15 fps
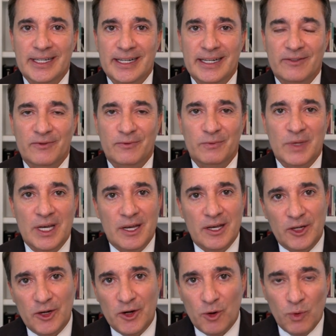And if
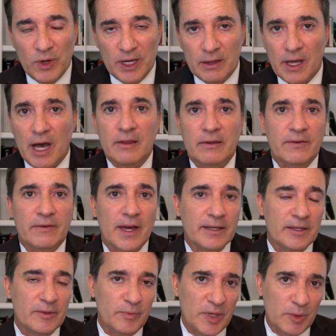you know we allow the
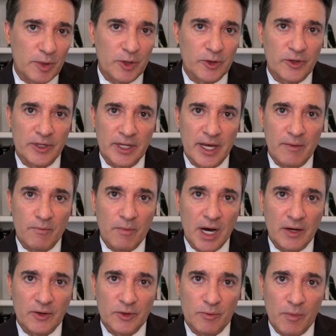fact that people are going to get
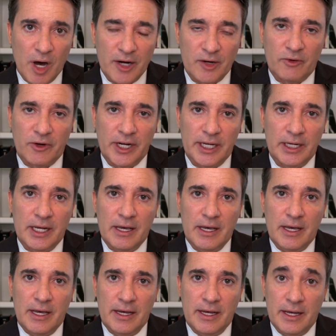mild to moderate
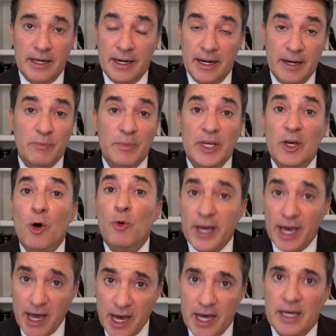and and be
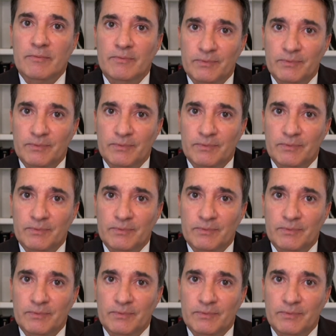okay